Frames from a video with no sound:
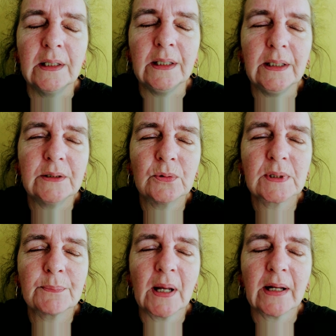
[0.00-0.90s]
he
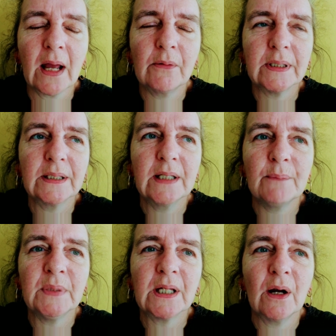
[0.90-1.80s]
talks about how it can
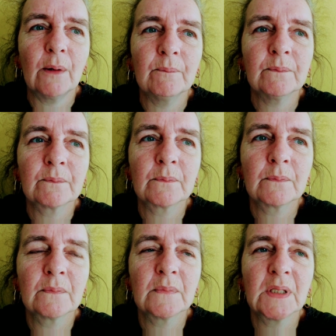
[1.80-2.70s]
then become
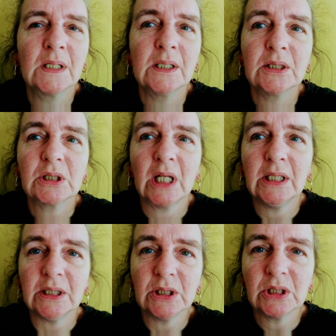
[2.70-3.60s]

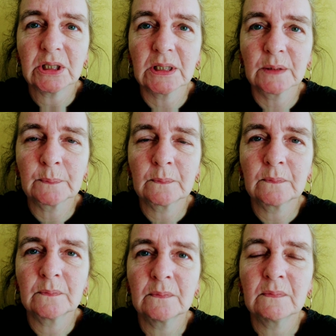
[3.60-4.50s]
changed
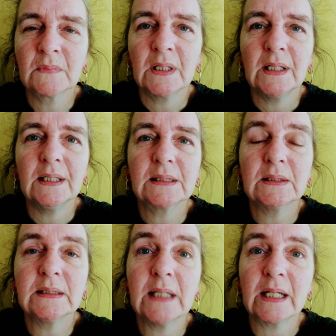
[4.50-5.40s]

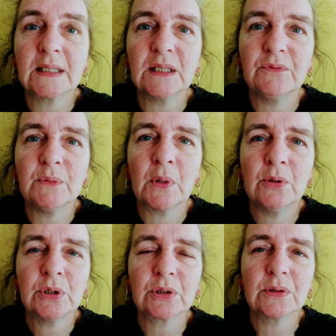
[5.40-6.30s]
into negative
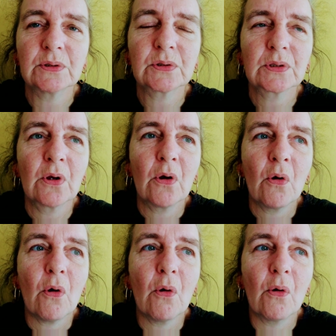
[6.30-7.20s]
emotions,
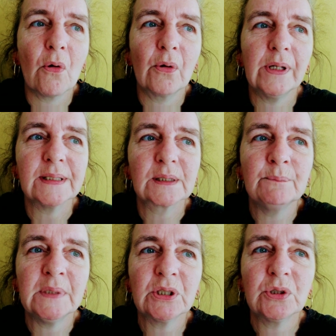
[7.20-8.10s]
or it's a
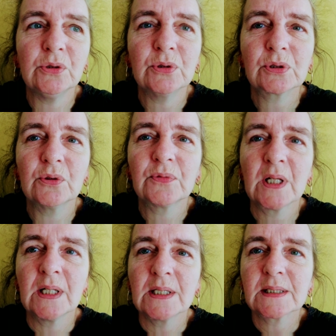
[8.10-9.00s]
misuse of
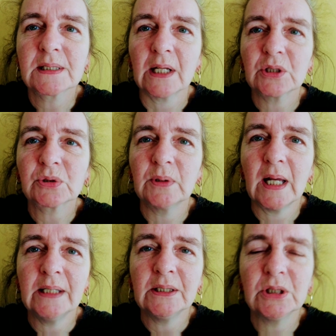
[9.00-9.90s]
sexual
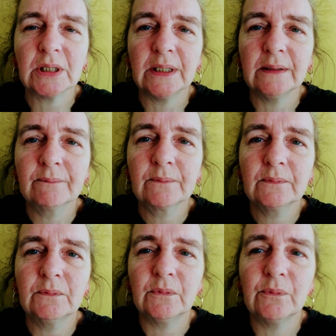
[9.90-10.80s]
energy.
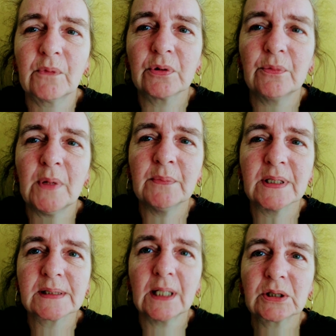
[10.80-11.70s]
You've got to
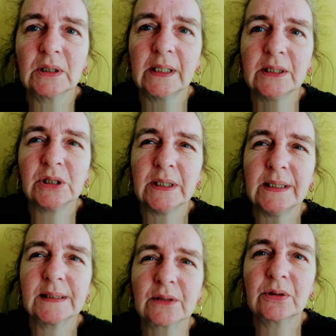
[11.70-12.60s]
remember the sexual
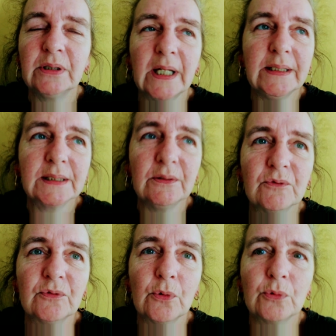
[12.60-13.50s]
energy is a
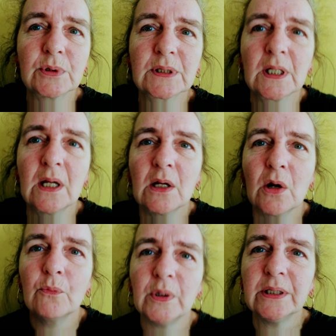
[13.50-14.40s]
creating force,
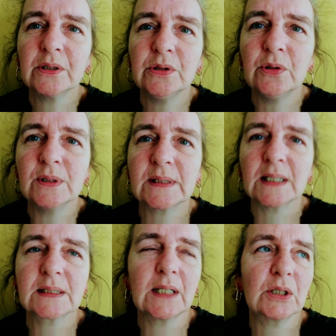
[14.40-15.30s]
and we can use
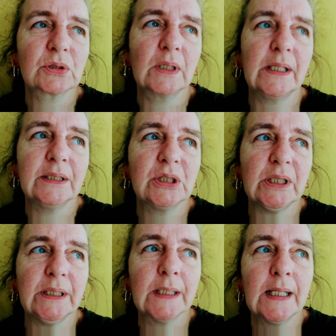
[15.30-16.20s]
that sexual
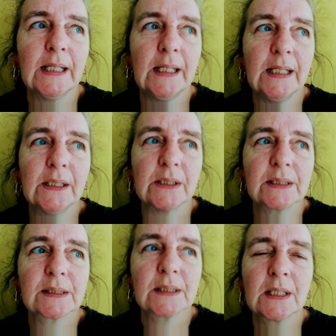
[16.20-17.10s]
energy in
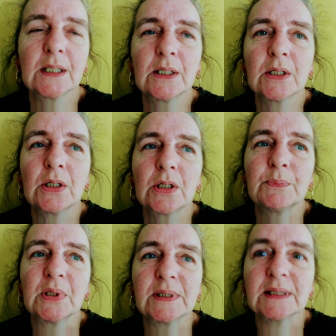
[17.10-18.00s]
us
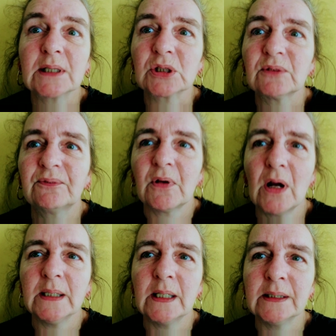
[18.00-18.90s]
because it's such a
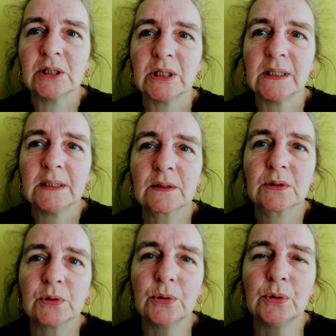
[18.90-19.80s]
fine energy
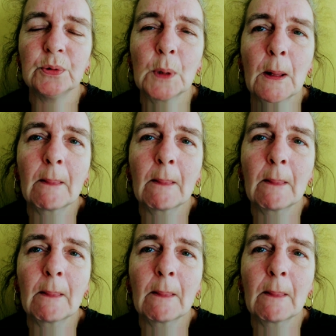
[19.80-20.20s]
to...